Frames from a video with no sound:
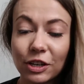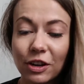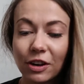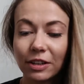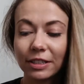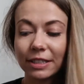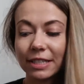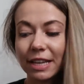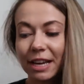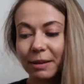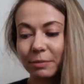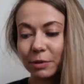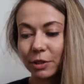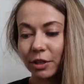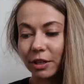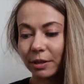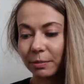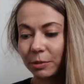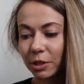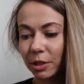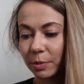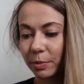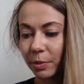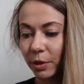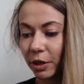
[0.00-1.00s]
a long time. Sorry,
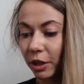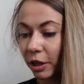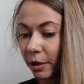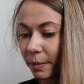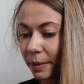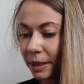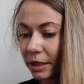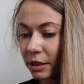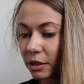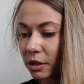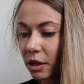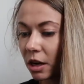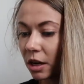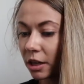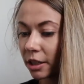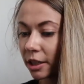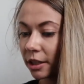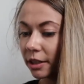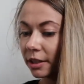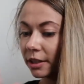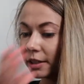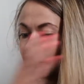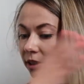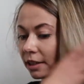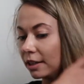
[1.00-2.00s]
I'm just putting on my
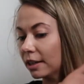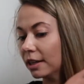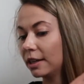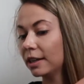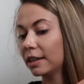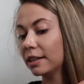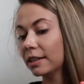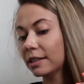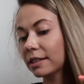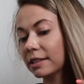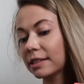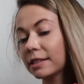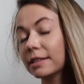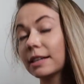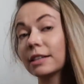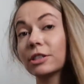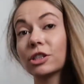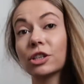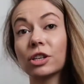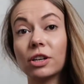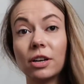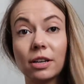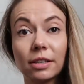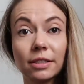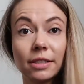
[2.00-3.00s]
sock.
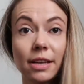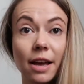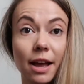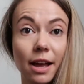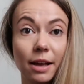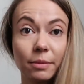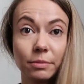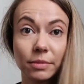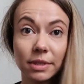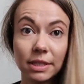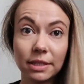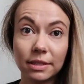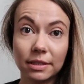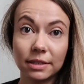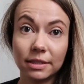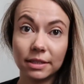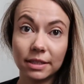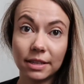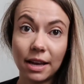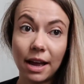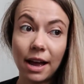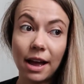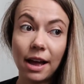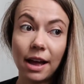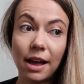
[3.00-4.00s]
Such a long time
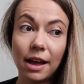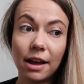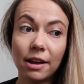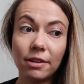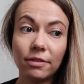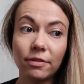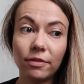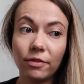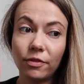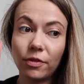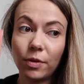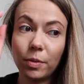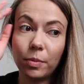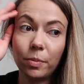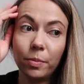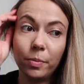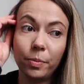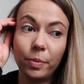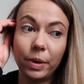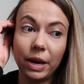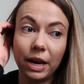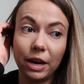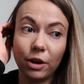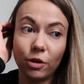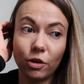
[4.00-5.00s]
since I've
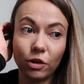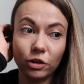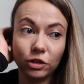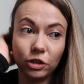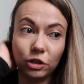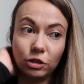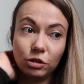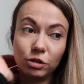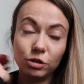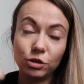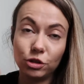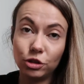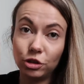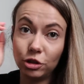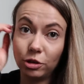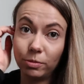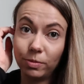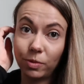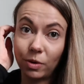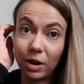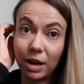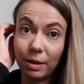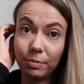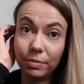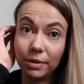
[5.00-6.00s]
been on
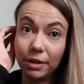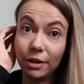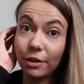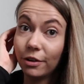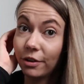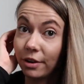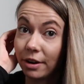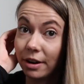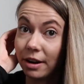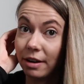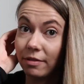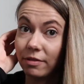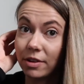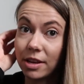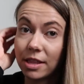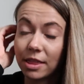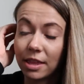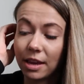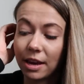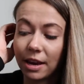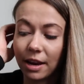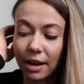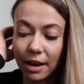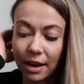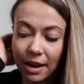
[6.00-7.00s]
YouTube or uploaded
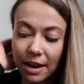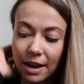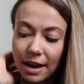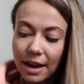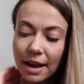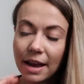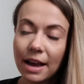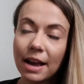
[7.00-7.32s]
everything.